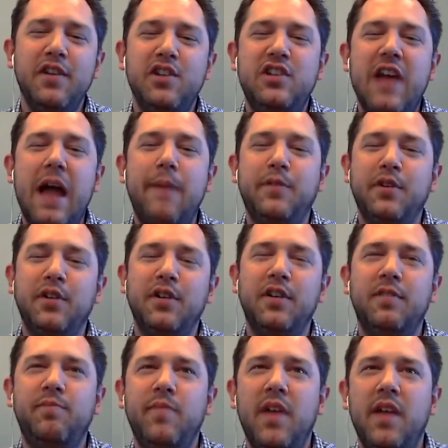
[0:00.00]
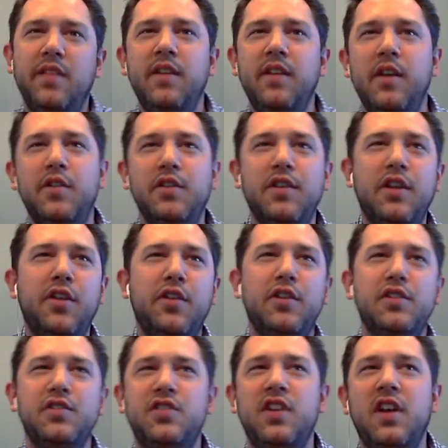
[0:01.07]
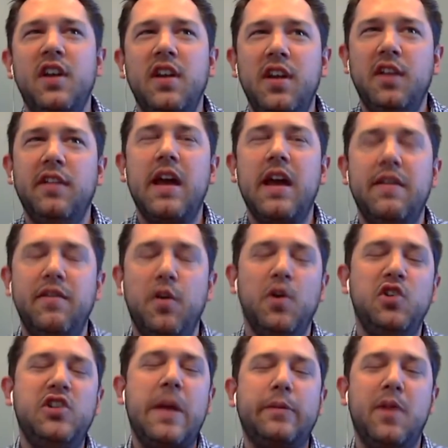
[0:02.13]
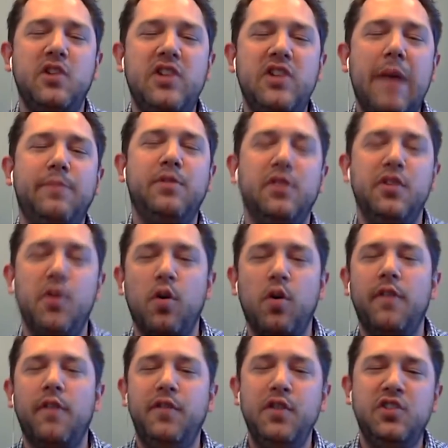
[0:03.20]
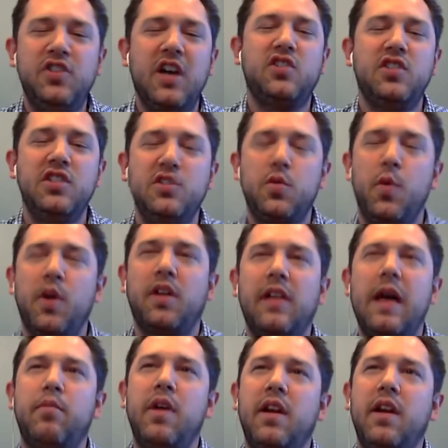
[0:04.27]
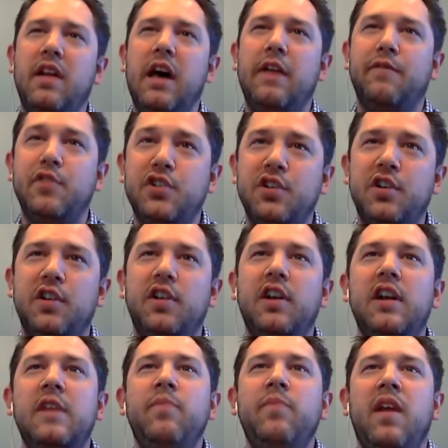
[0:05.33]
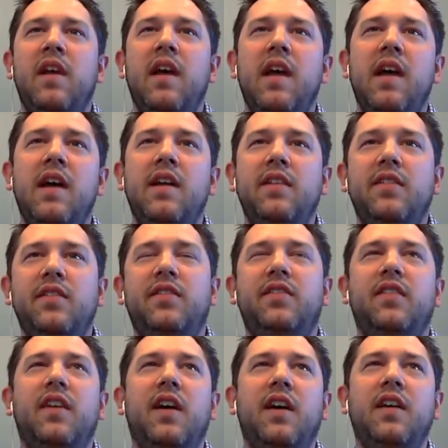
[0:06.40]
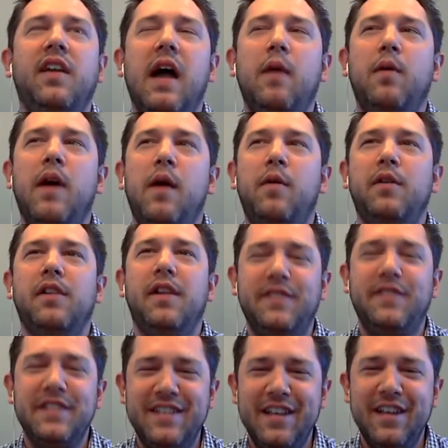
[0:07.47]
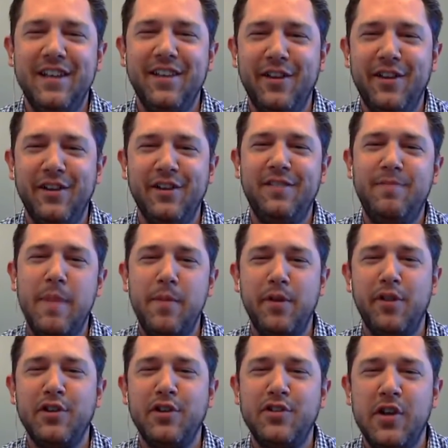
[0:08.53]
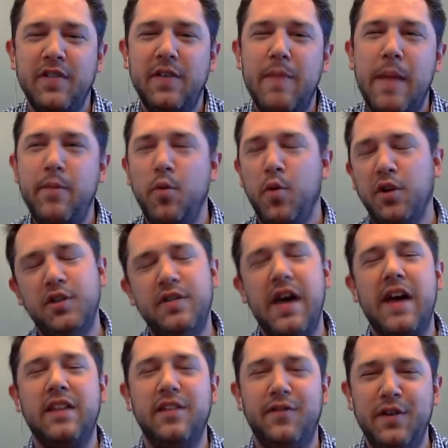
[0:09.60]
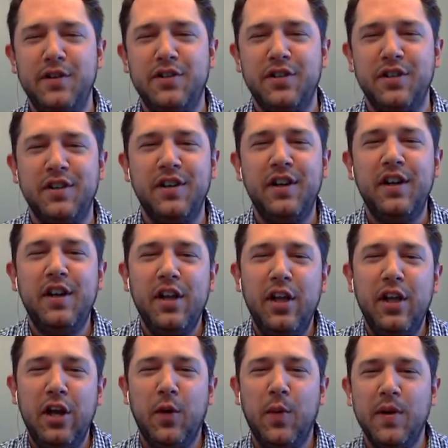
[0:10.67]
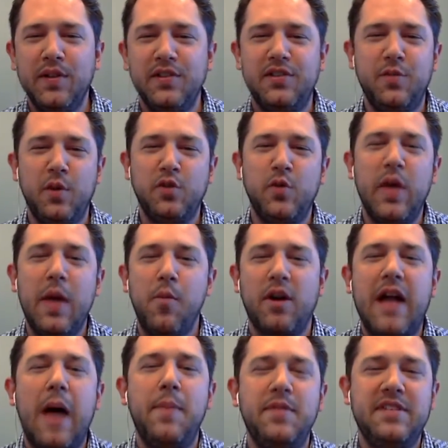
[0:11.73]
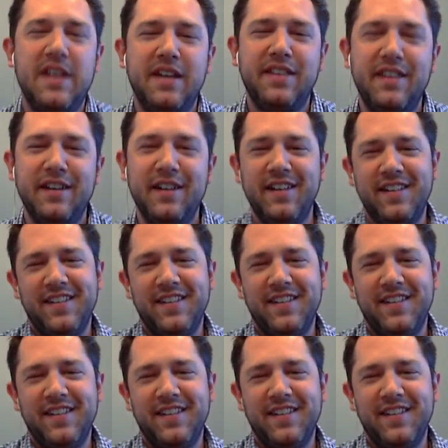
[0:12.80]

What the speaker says: chapter. And there's a lot of it was chapter by chapter. There were a few sections where we collaborated on for sure. And I would love to see maybe a little survey. Maybe we'll do that in the future. Once we get more copies out there.